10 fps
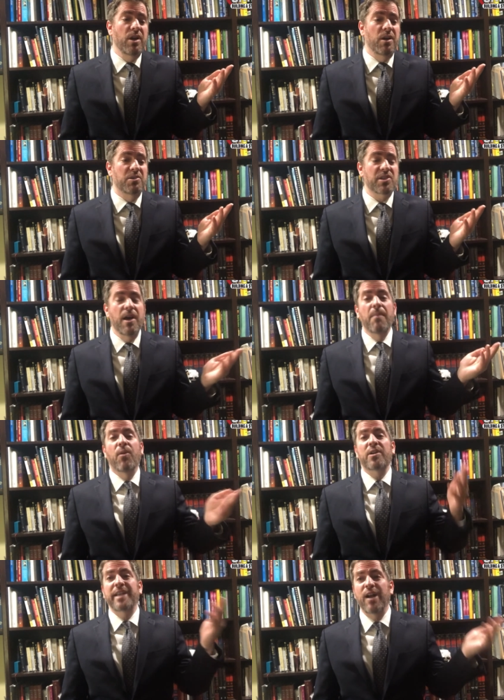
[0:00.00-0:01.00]
knows?
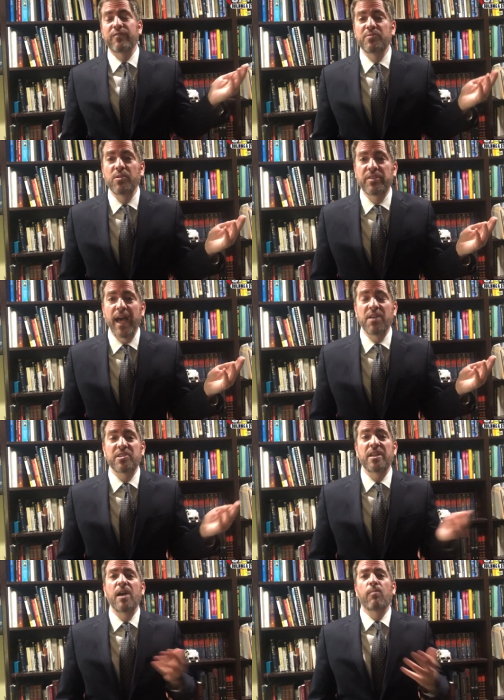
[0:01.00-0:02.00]
Marked down from
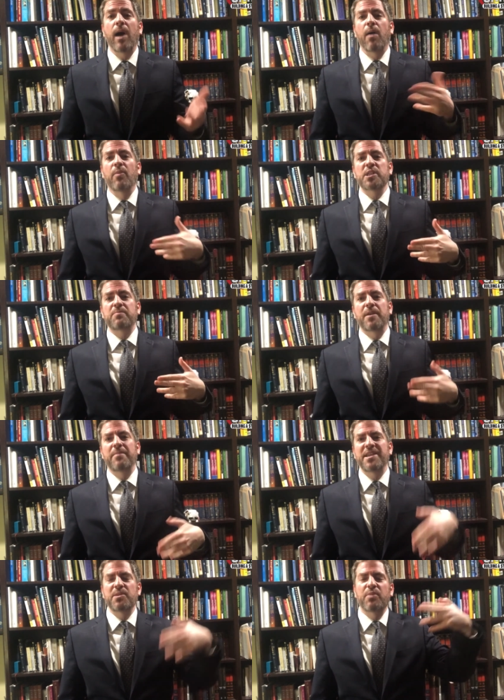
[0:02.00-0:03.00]
2000, wow, must be
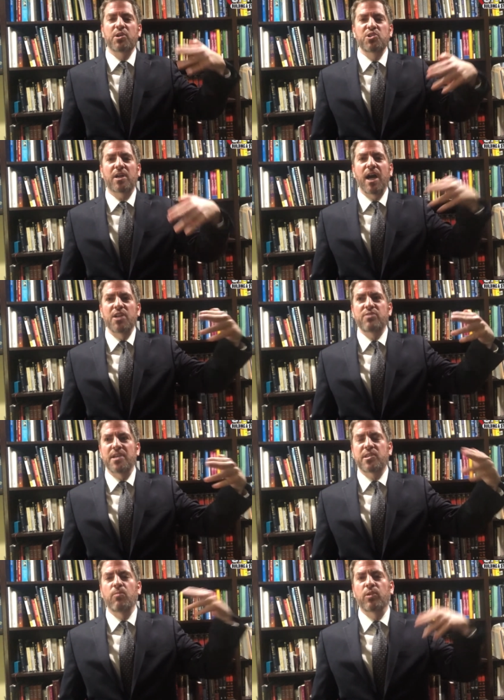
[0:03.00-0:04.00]
amazing, because you're
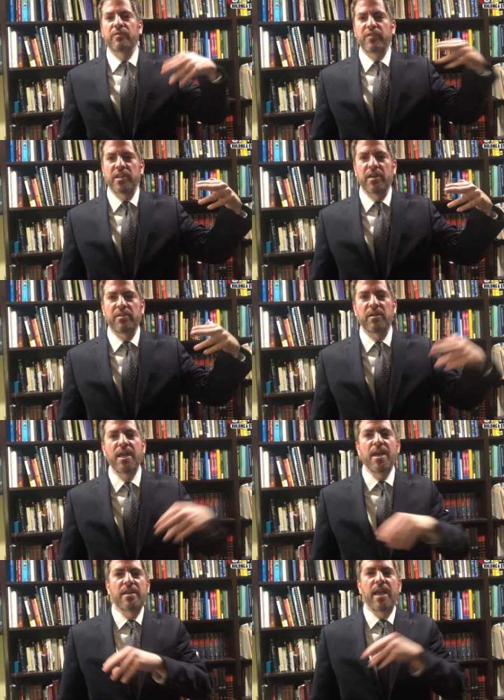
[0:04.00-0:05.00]
contrasting one for the other.
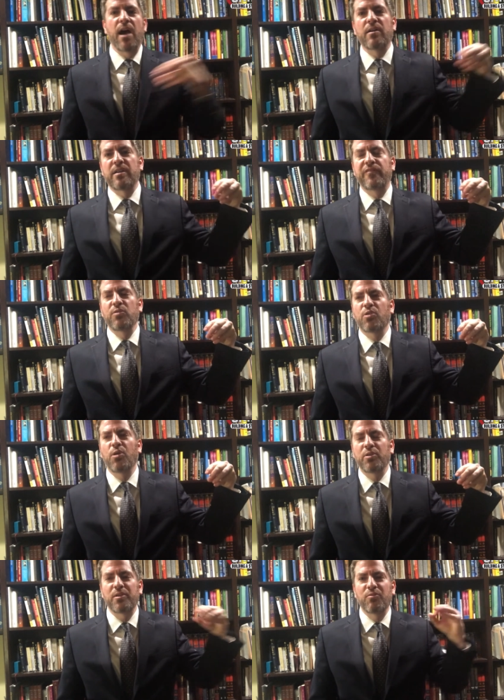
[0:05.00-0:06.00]
Now, if you
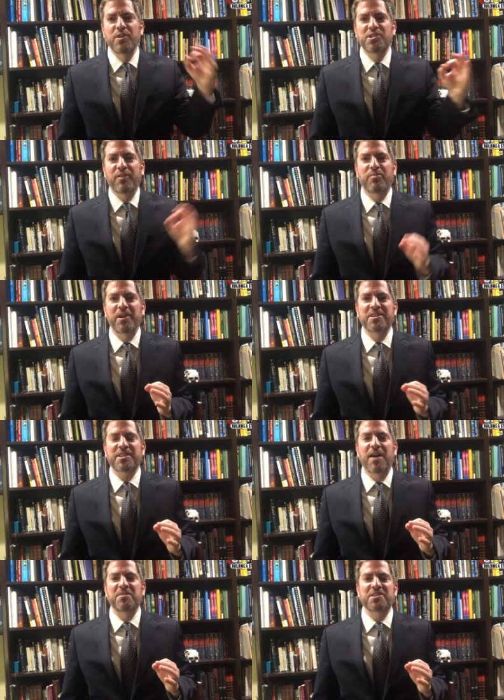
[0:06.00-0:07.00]
recall the original thread of this
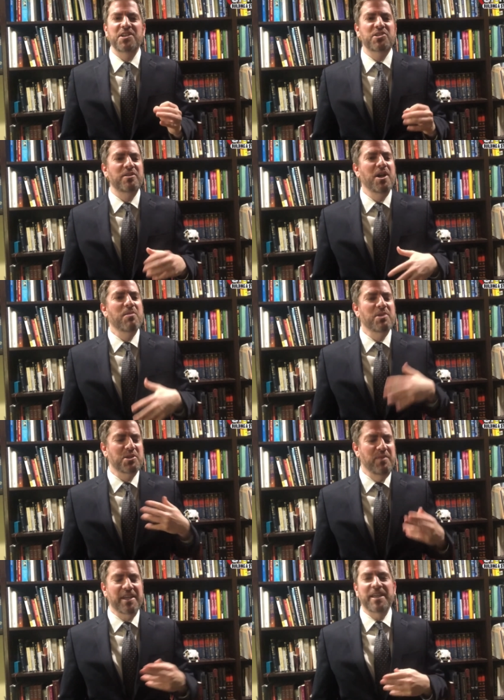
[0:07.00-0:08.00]
conversation, we were
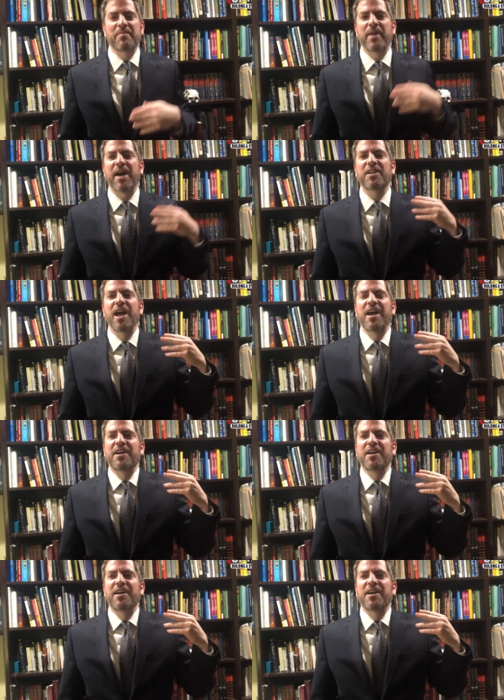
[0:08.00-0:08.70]
speaking about